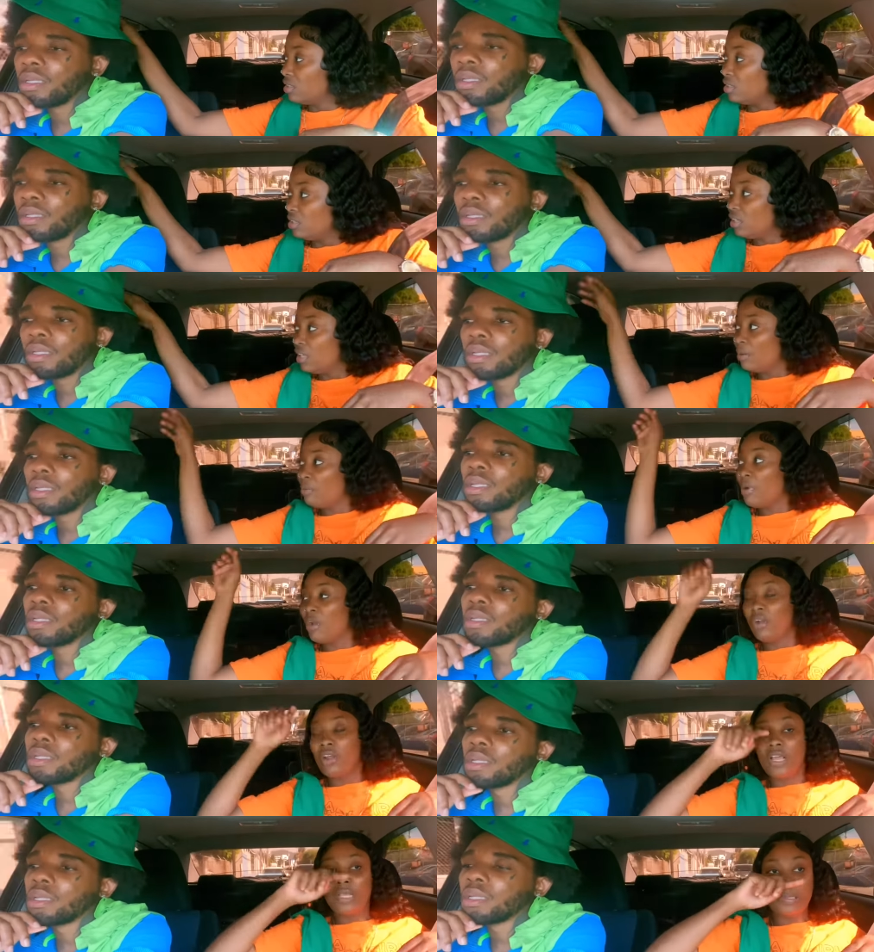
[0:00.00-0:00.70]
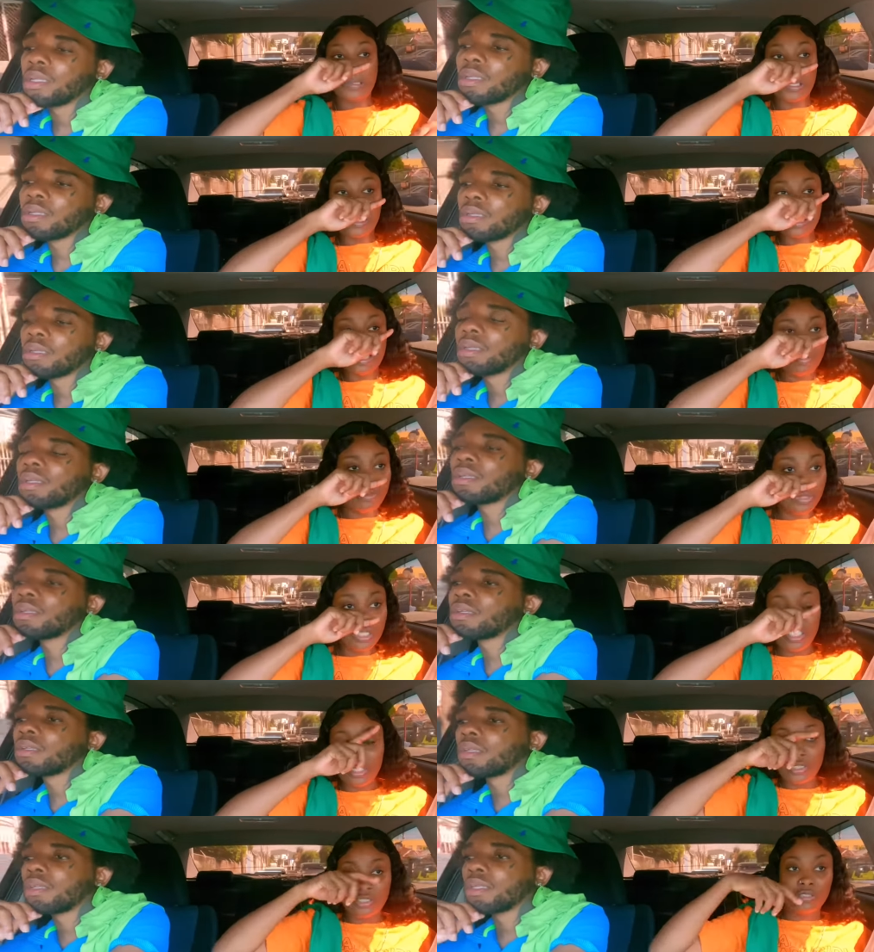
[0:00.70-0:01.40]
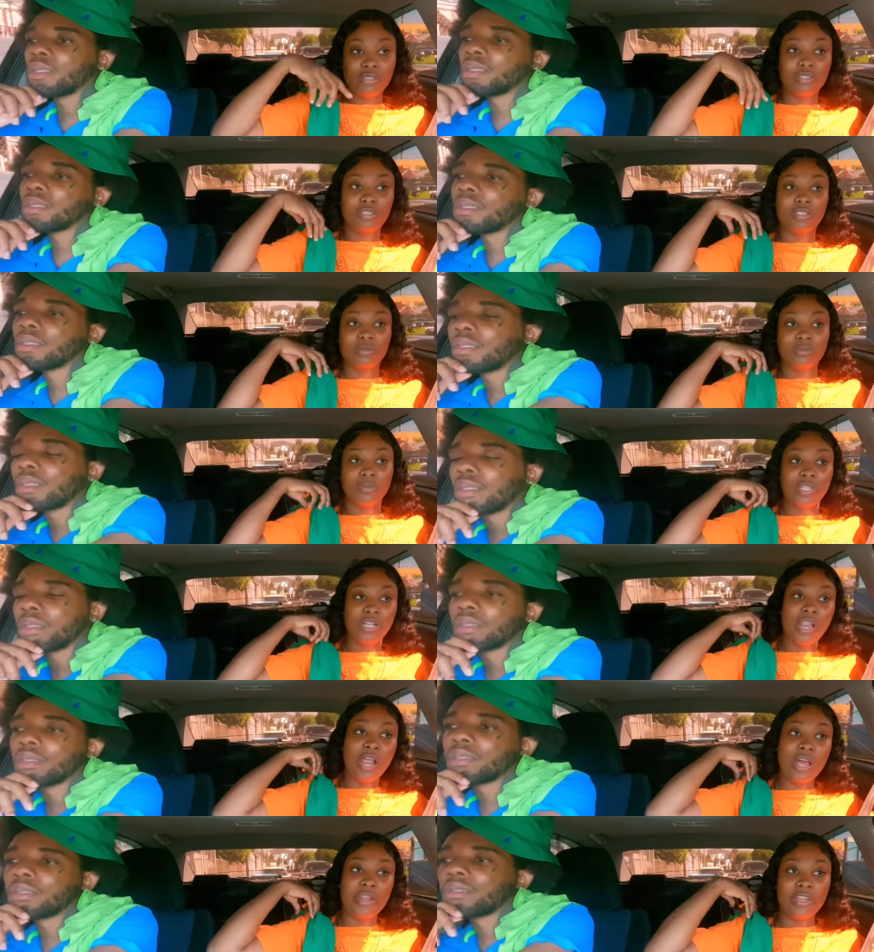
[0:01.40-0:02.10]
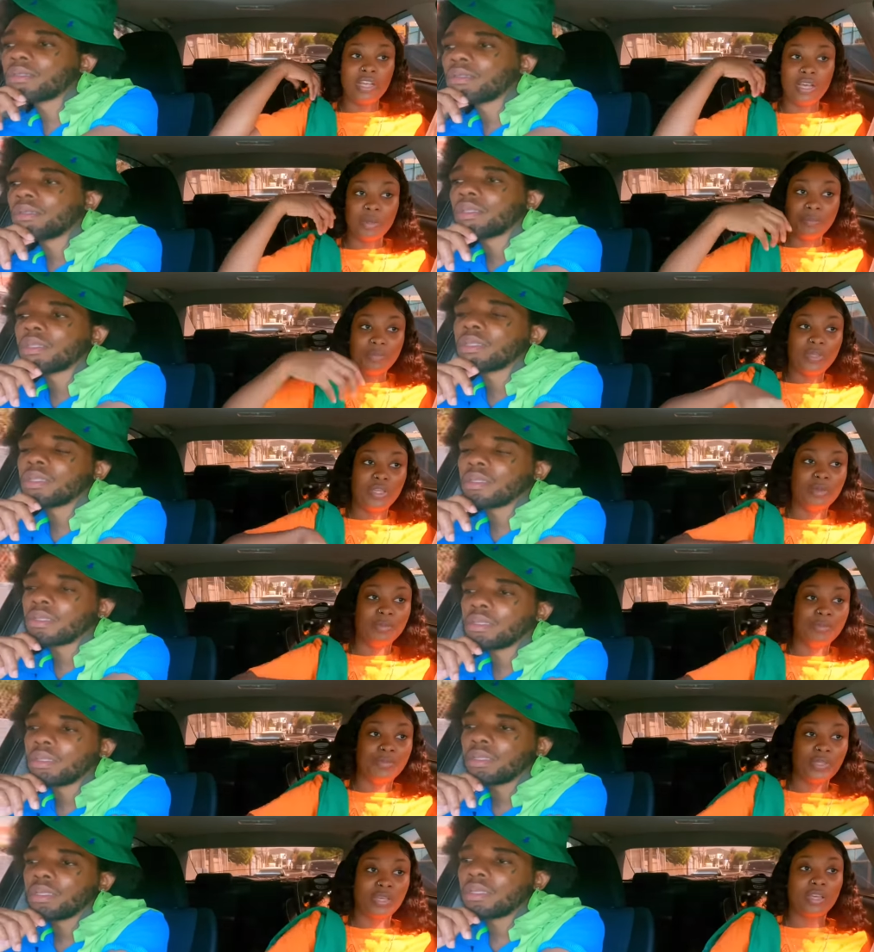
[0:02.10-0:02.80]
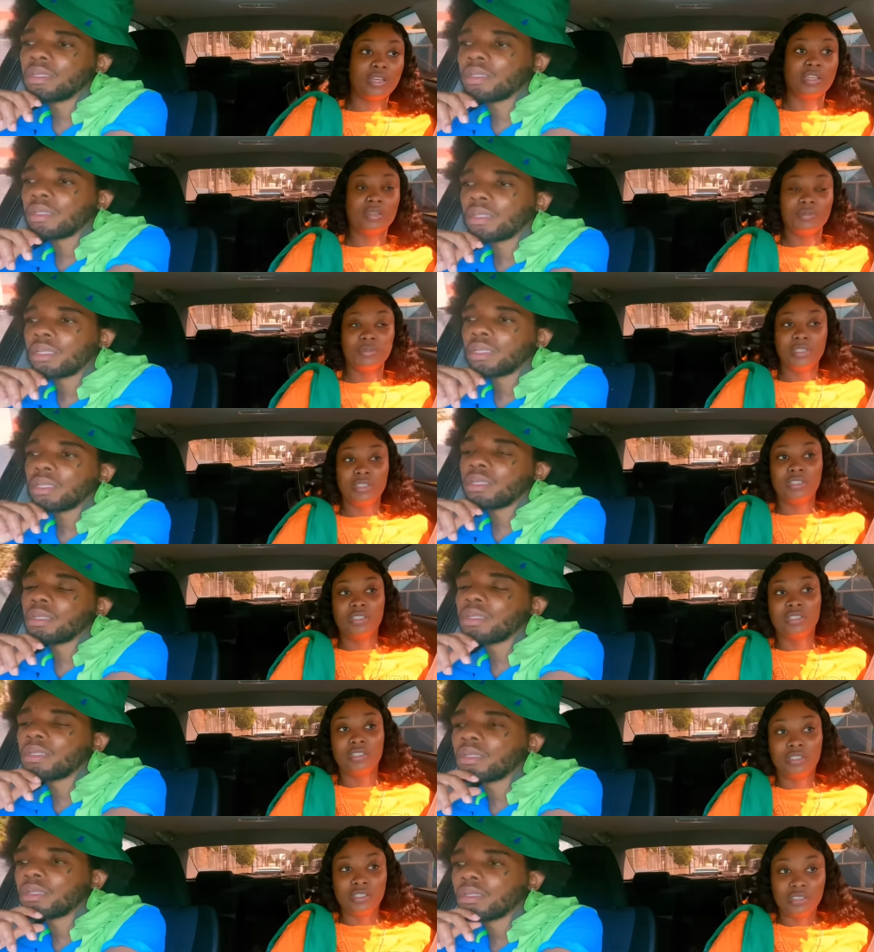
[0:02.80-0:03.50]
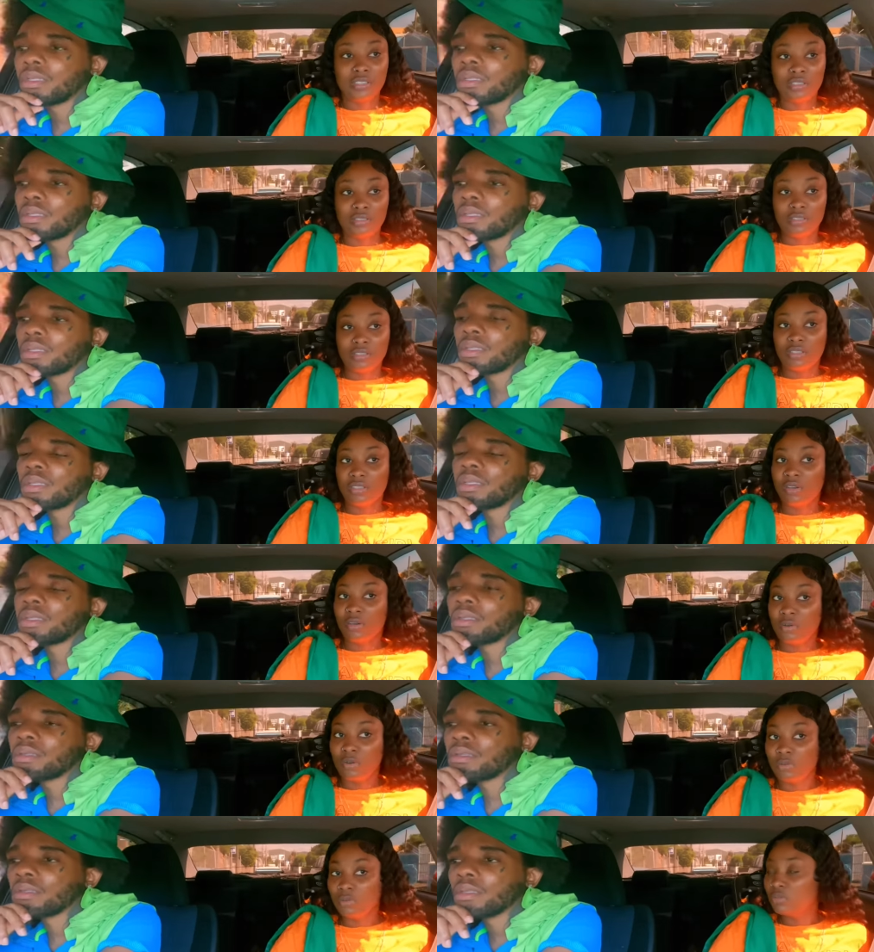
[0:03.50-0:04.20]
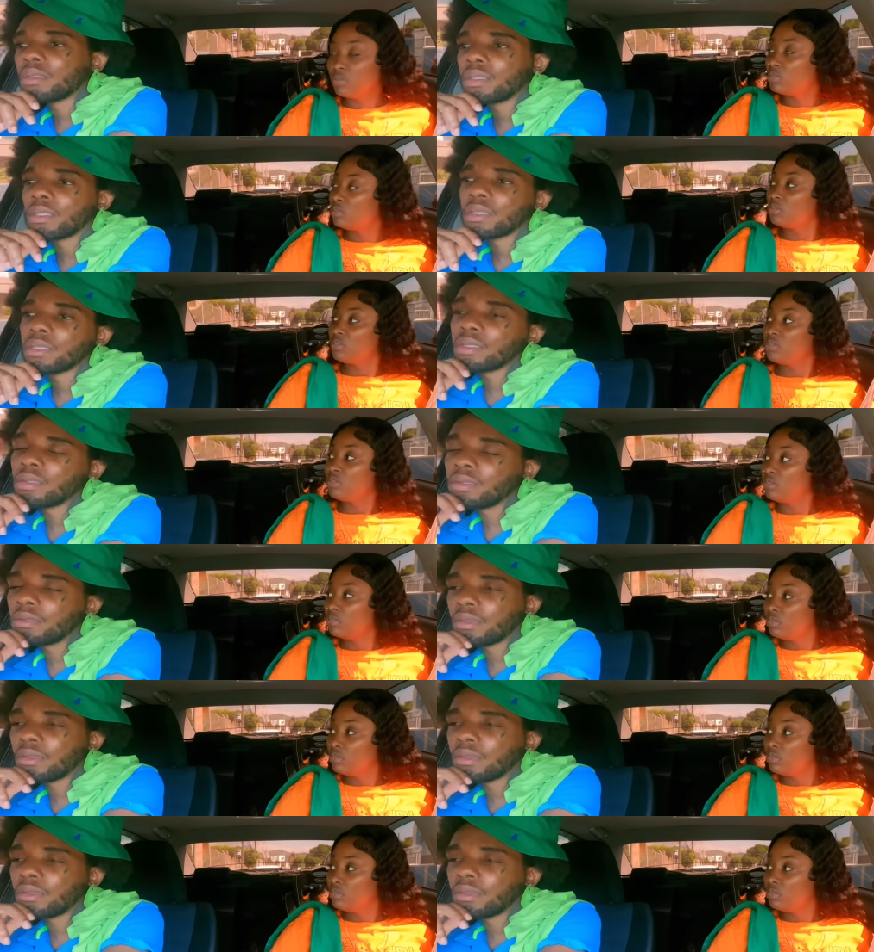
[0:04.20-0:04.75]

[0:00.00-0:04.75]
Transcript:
Speaker 1: Labor writer give me the, the, the land and PNP, I give me the, the, the house.